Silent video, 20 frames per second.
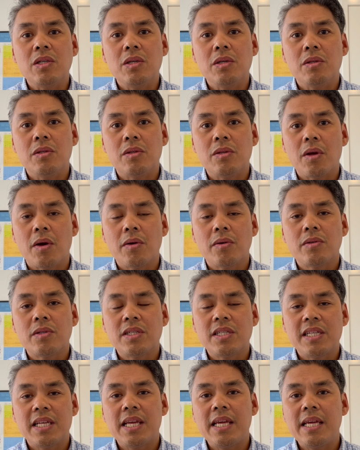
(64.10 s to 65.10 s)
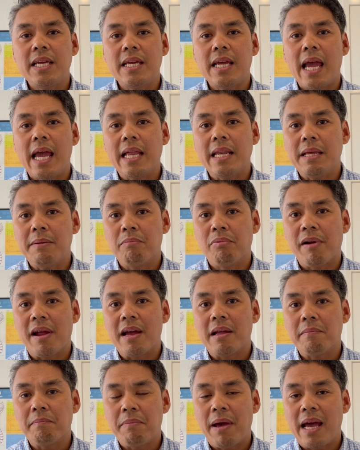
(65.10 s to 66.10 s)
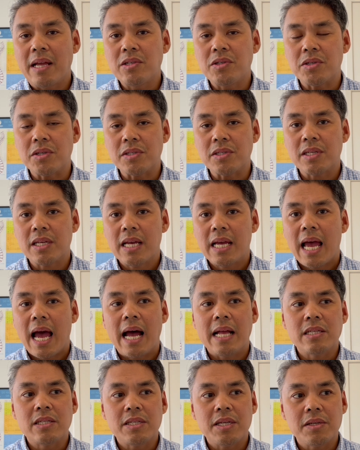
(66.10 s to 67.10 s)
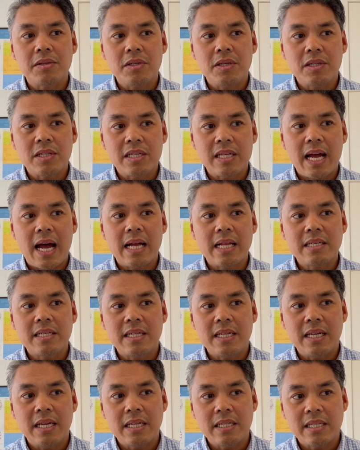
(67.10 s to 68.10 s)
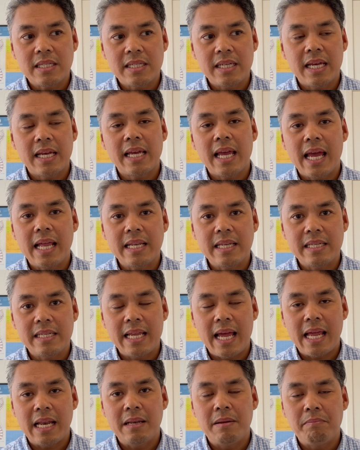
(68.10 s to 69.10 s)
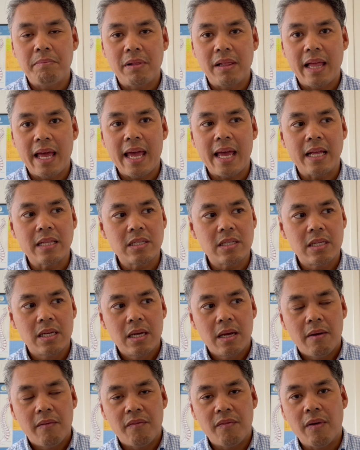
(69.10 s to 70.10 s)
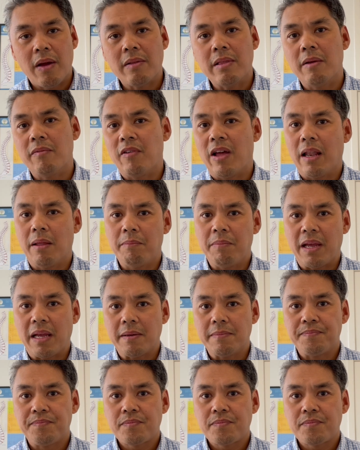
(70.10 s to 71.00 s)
you don't see any brown patches until you start seeing sick and dead plants developing.